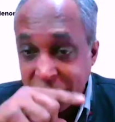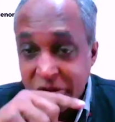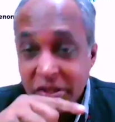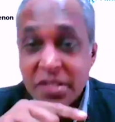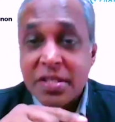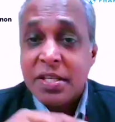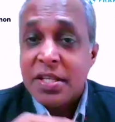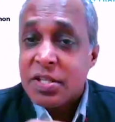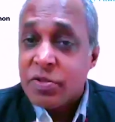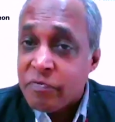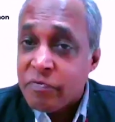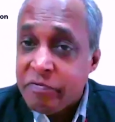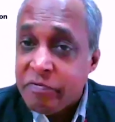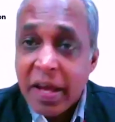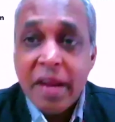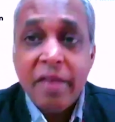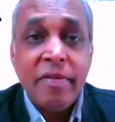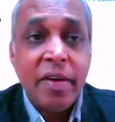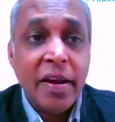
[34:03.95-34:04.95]
This is
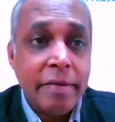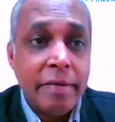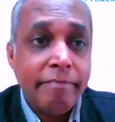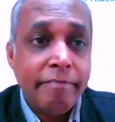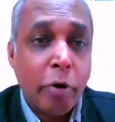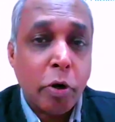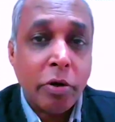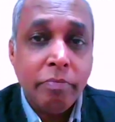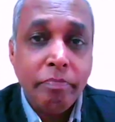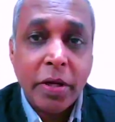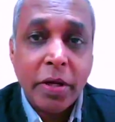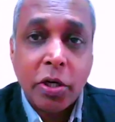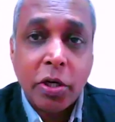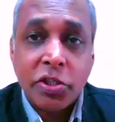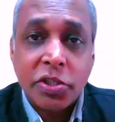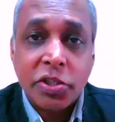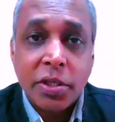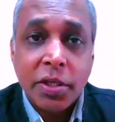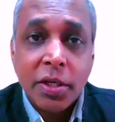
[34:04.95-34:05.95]
very, very important
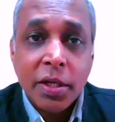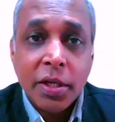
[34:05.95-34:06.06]
because